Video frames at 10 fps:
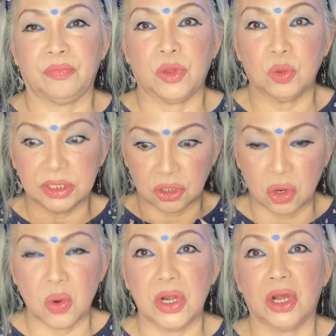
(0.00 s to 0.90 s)
what's
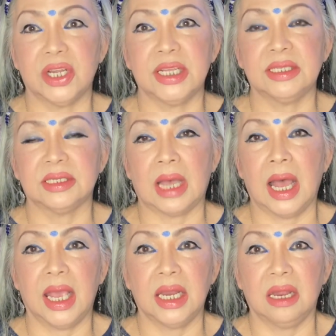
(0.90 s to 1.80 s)
going on
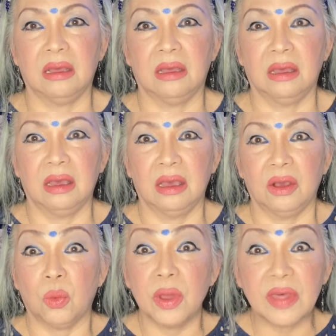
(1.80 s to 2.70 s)
inside
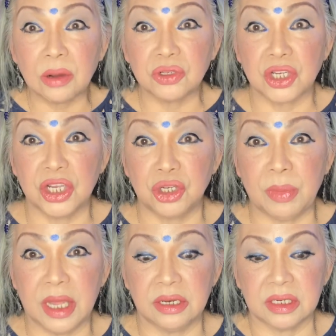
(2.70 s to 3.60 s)
without
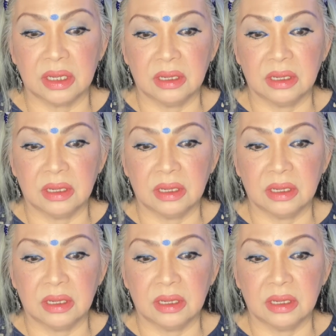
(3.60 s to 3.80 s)
judgment,